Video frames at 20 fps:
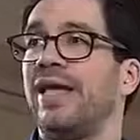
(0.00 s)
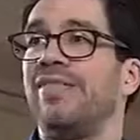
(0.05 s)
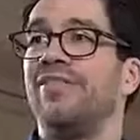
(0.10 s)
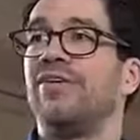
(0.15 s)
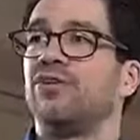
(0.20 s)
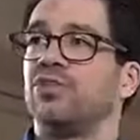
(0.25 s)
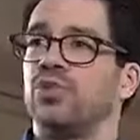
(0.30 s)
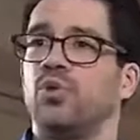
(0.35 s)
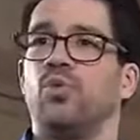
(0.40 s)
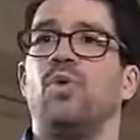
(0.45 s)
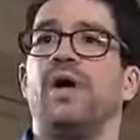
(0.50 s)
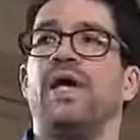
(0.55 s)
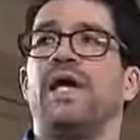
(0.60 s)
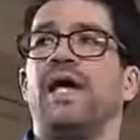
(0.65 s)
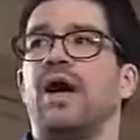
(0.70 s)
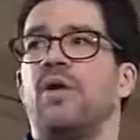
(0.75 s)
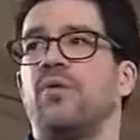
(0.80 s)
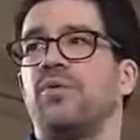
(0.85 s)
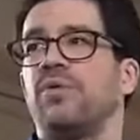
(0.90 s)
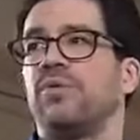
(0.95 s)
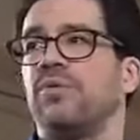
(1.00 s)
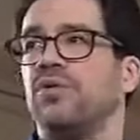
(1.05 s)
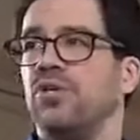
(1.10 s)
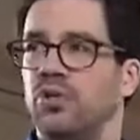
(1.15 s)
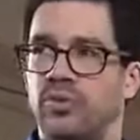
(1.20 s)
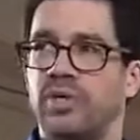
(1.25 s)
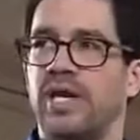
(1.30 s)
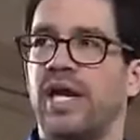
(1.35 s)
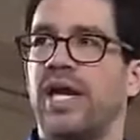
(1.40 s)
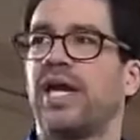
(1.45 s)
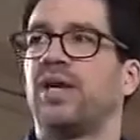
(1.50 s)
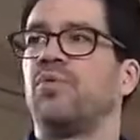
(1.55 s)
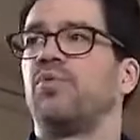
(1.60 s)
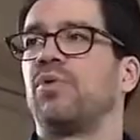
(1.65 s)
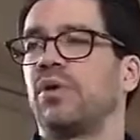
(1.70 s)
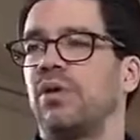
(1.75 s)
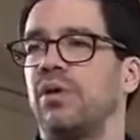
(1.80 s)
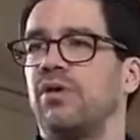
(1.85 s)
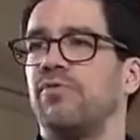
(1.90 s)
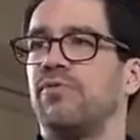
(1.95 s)
and there's a way out. You
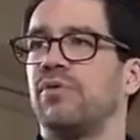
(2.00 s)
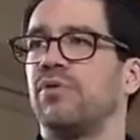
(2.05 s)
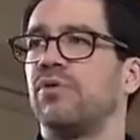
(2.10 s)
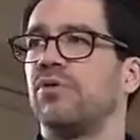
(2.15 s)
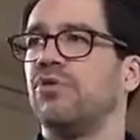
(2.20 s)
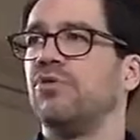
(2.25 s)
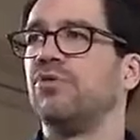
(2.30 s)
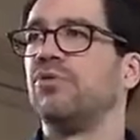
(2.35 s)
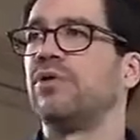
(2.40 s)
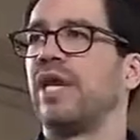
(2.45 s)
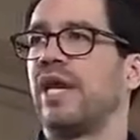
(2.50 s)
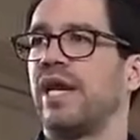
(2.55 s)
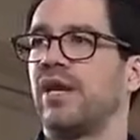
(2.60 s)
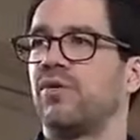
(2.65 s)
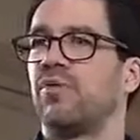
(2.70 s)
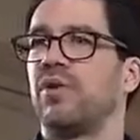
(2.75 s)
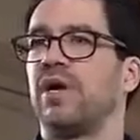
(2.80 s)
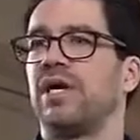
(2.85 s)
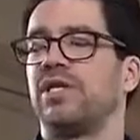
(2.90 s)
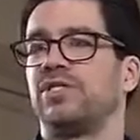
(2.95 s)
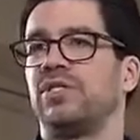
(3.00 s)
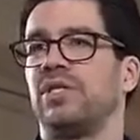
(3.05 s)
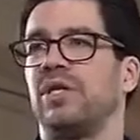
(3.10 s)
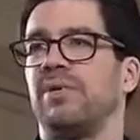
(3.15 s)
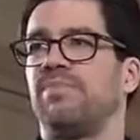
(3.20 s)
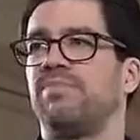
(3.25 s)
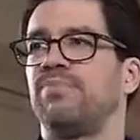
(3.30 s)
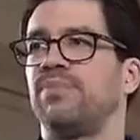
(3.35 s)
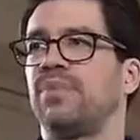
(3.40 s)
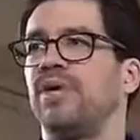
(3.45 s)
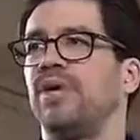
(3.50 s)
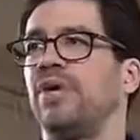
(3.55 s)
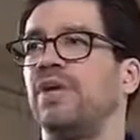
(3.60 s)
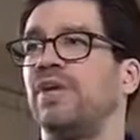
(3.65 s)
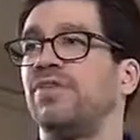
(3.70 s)
can recover. You can rise up.